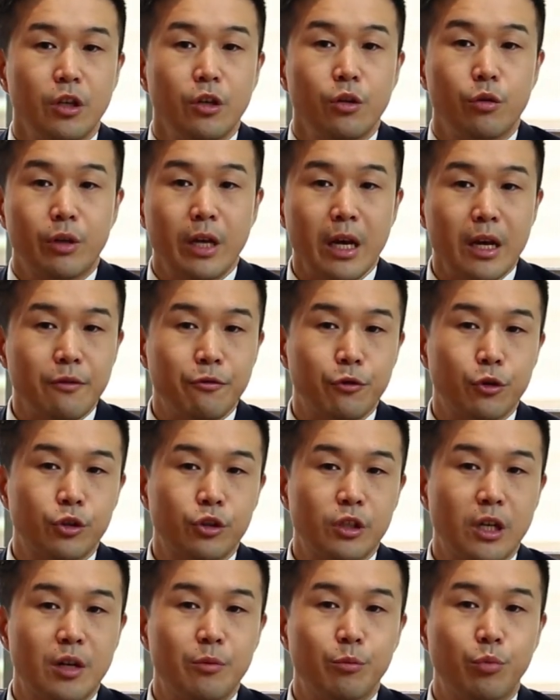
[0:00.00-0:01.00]
You can, for
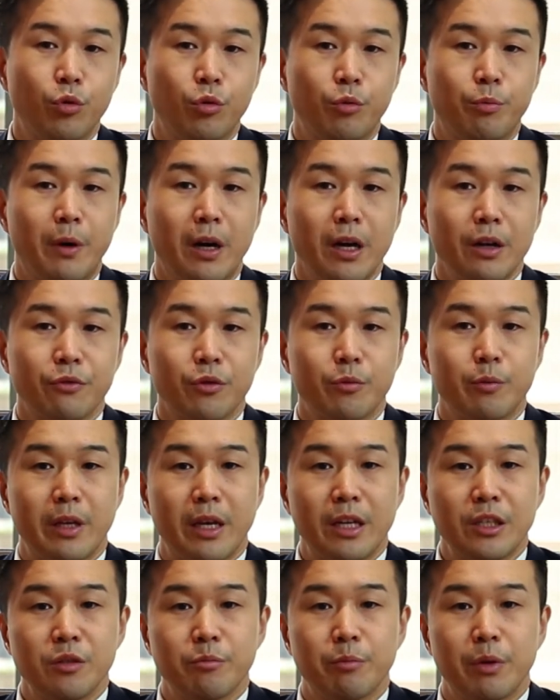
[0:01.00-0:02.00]
example, buy from the
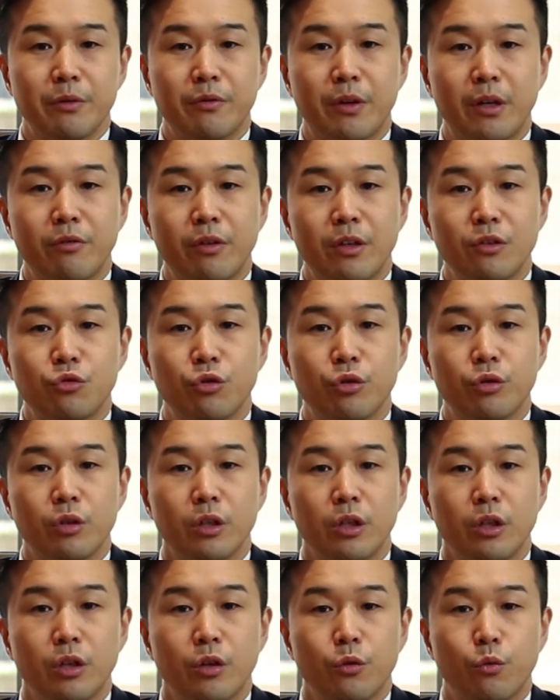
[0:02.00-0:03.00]
S&P 500,
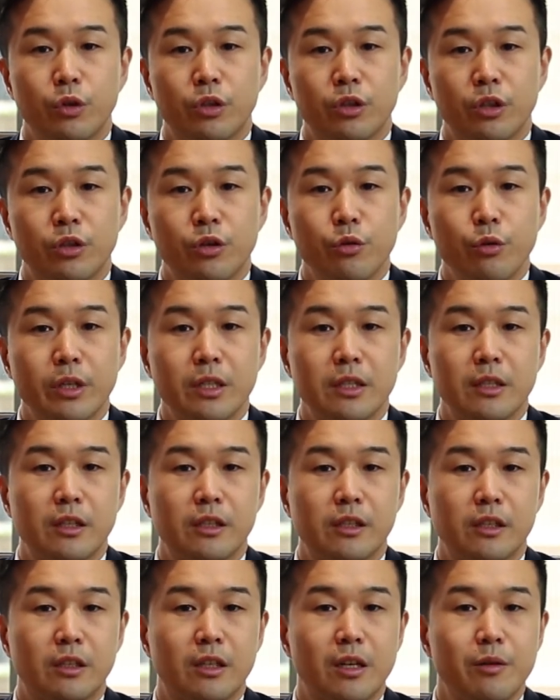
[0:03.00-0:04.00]
which are US
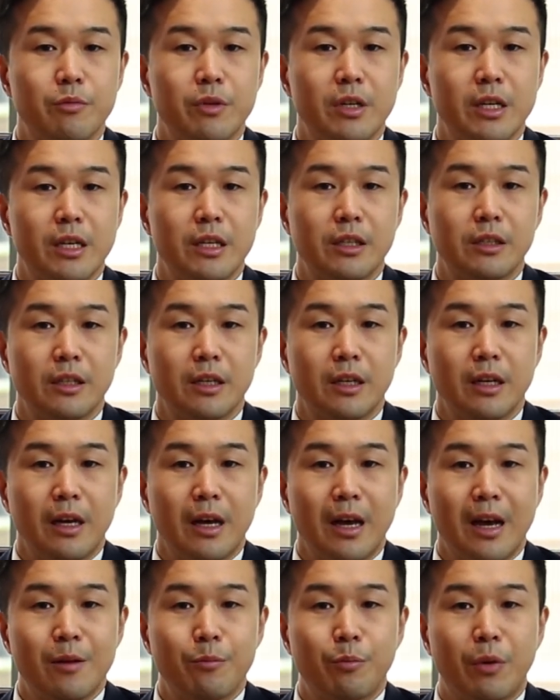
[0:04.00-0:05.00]
listed companies,
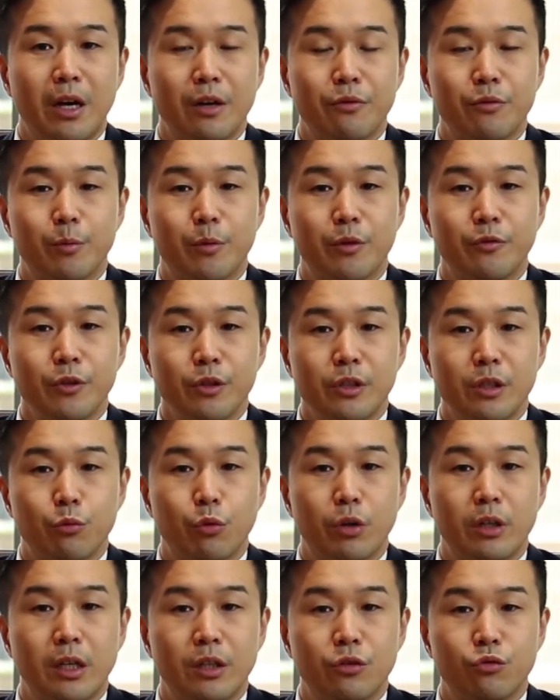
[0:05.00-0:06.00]
and buy from the FTSE
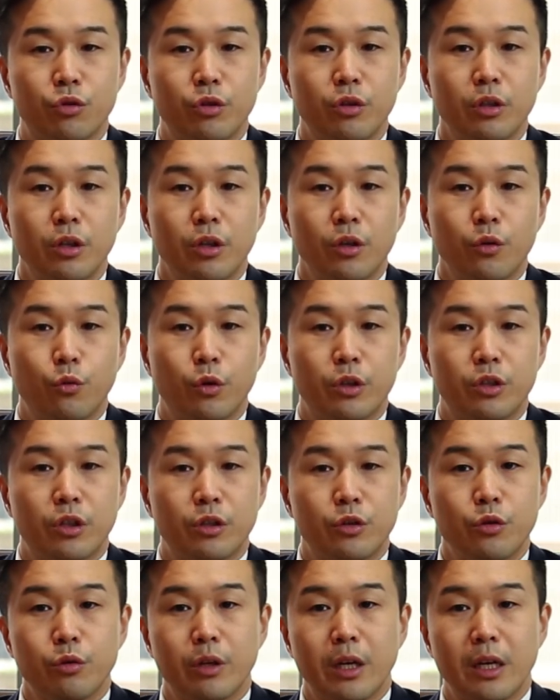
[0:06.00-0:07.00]
100, which are
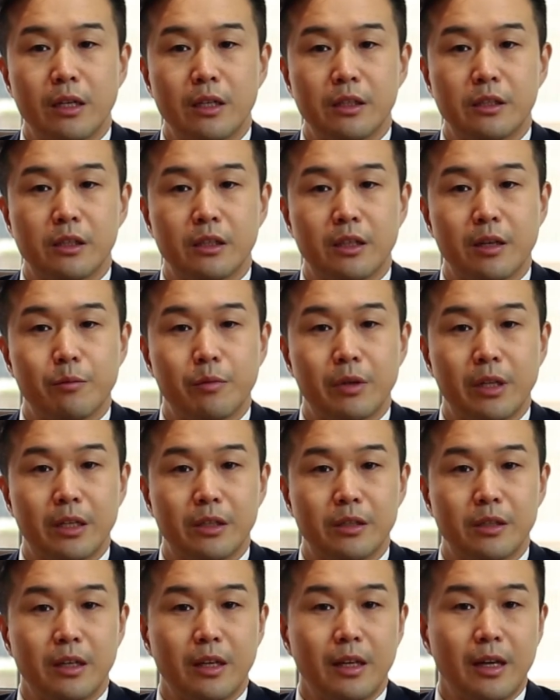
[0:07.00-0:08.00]
UK listed
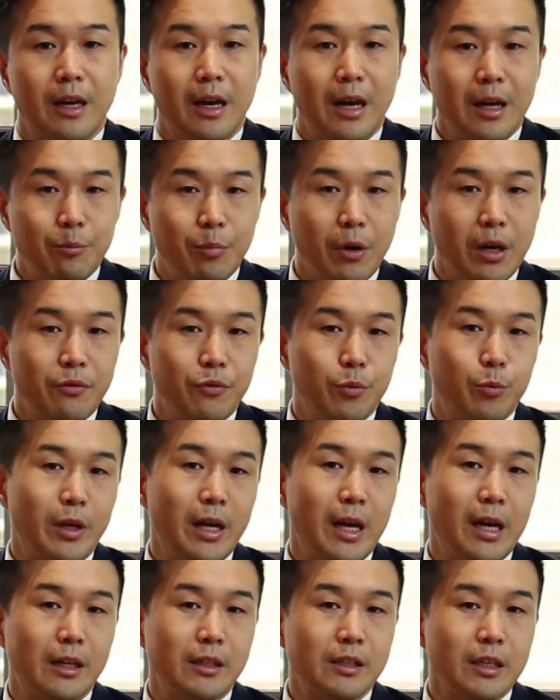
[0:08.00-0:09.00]
companies, and buy from the
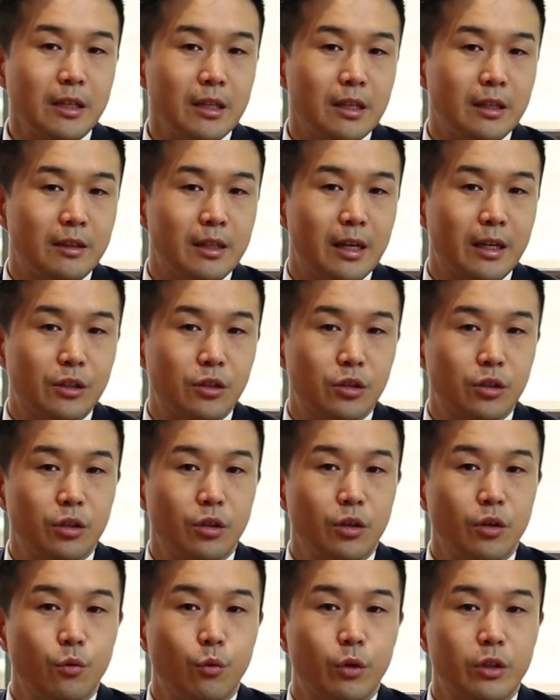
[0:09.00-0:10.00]
Hang Seng Index,
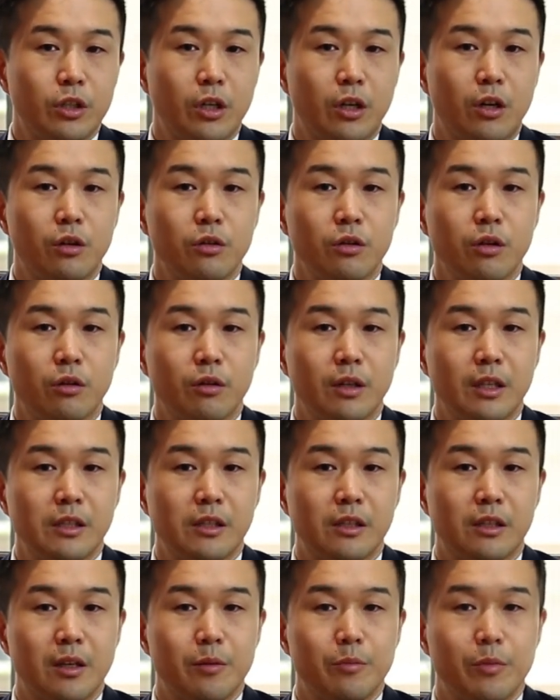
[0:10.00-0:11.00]
which are Hong Kong
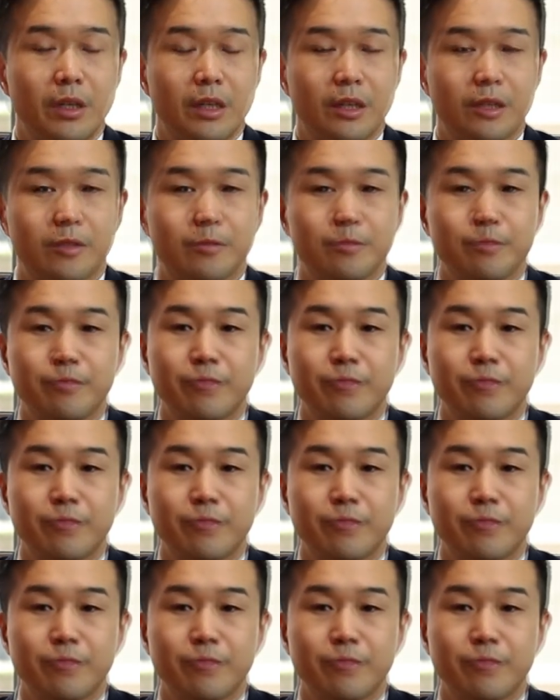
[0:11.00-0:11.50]
listed companies.